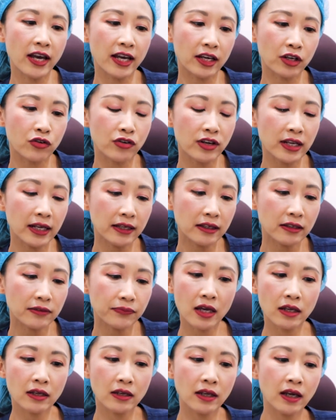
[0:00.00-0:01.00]
acrylic
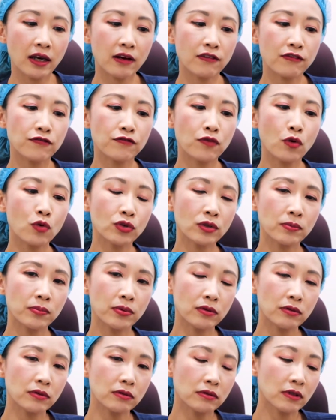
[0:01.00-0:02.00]
and they are
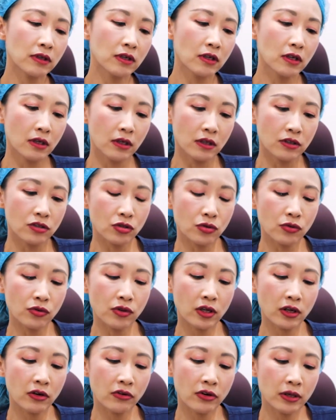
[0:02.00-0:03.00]
foldable, so
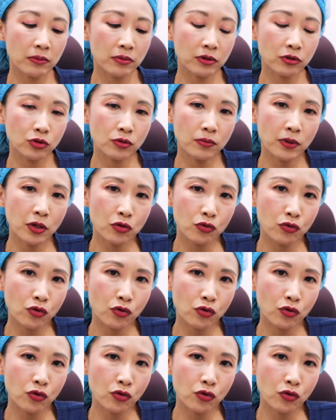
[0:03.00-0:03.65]
they are able to be